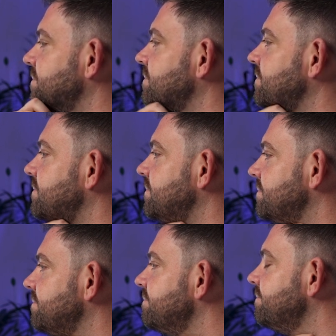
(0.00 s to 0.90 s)

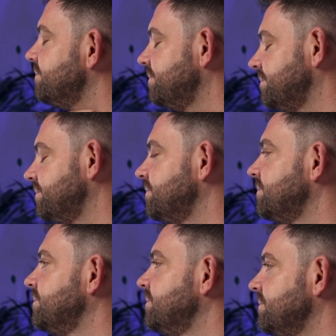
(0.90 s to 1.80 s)

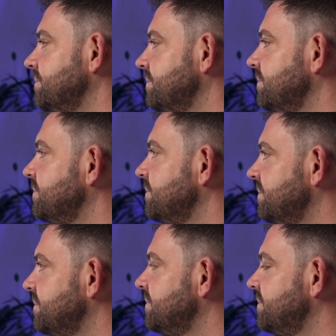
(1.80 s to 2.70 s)

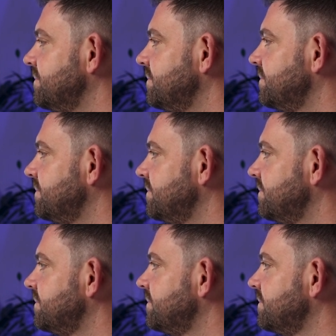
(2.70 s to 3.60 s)

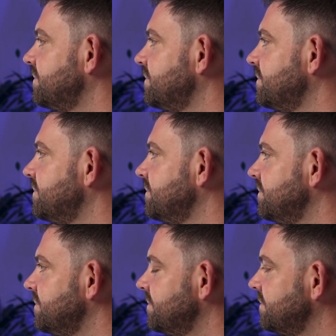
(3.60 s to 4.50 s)

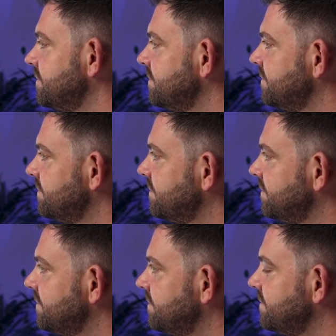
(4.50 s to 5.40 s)

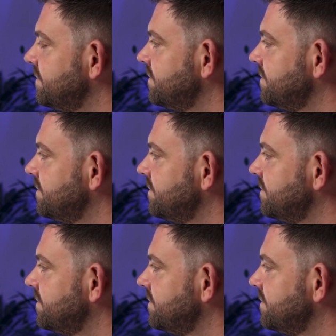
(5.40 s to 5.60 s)
[no speech]